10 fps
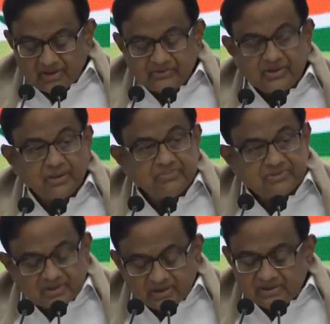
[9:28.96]
The
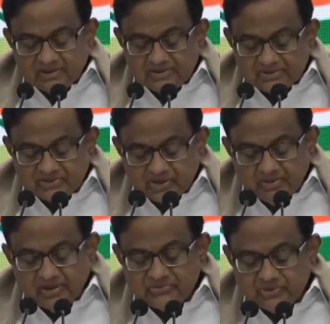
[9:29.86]
absurd and
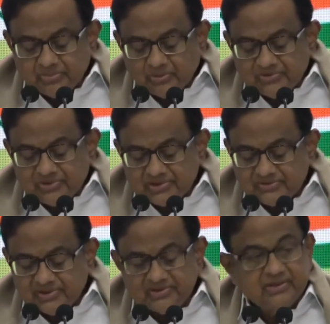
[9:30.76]
discriminatory provisions of
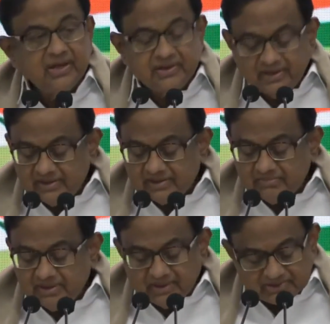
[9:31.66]
the CIA can be
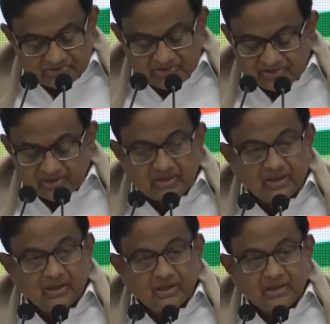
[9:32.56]
illustrated
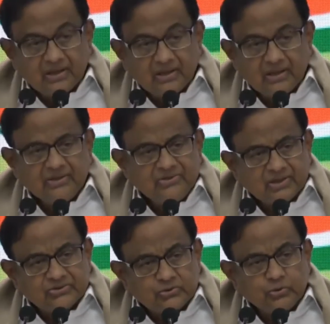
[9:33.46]
in
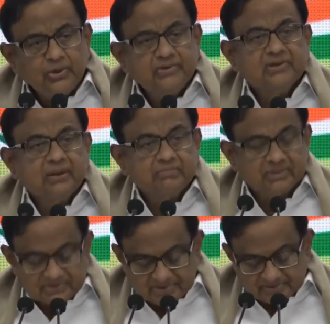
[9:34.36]
just 2
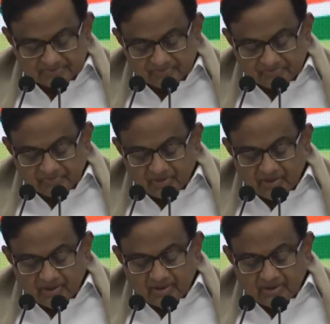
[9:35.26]
examples.
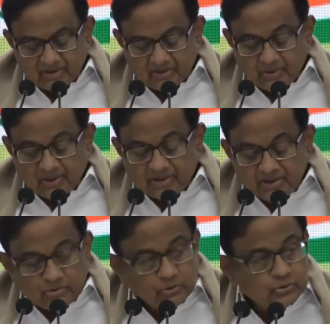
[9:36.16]
While
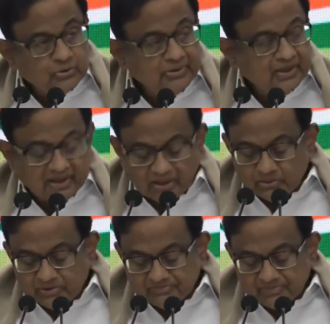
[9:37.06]
Hindus will be allowed,
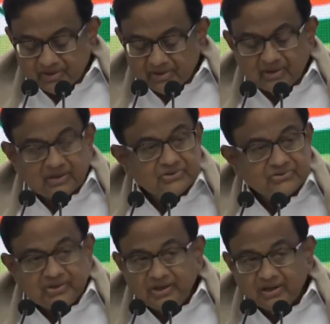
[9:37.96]

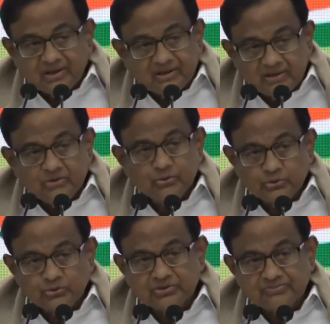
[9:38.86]
Sri Lankan
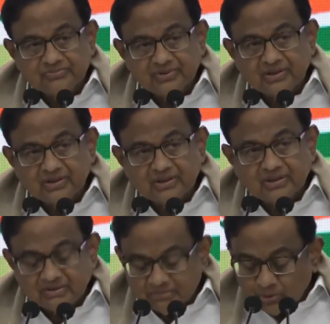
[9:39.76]
Hindus,
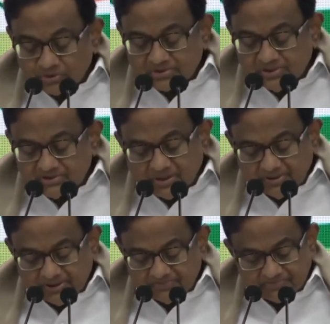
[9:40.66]
mostly Tamil,
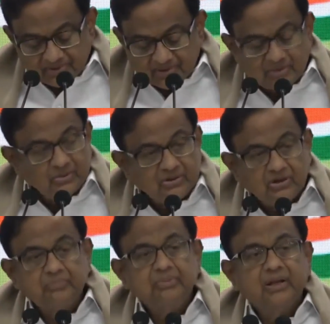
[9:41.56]
will
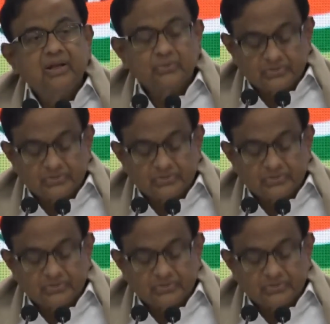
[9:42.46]
not be allowed.